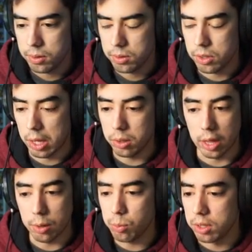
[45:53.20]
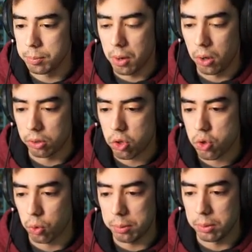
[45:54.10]
They they run the ball
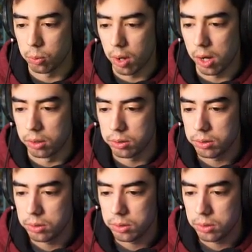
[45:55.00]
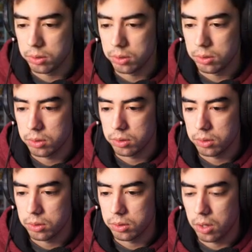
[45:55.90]
extremely well.
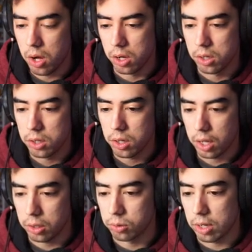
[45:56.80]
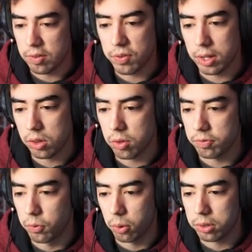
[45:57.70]
Huh. And their defense,
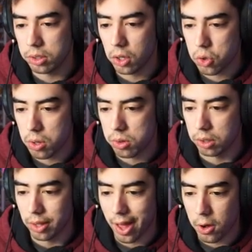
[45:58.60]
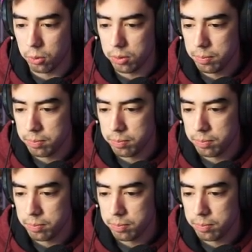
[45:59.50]
fourth in touchdowns allowed.